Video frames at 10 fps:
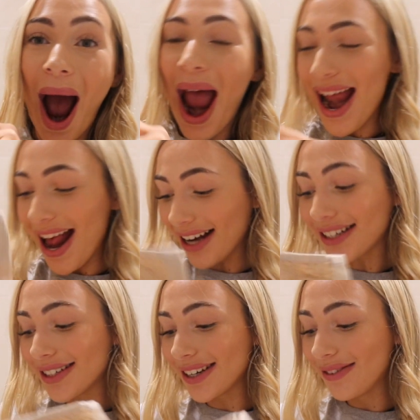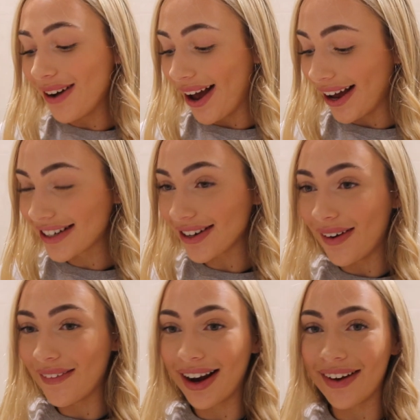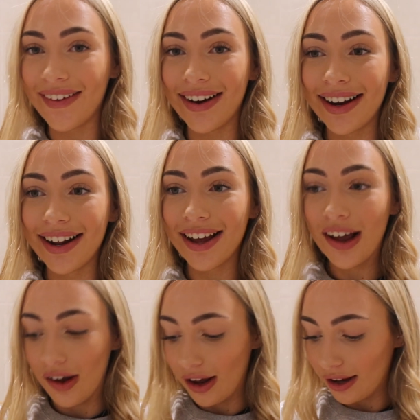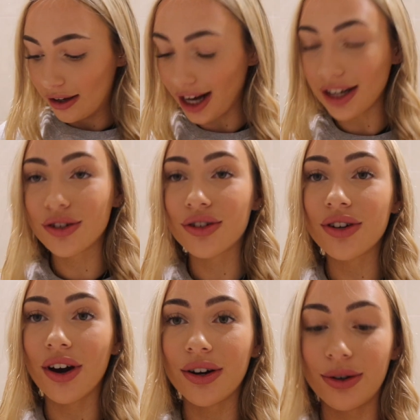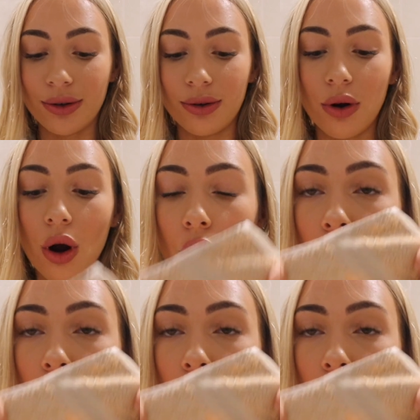It actually worked. Oh my god. That is so cool.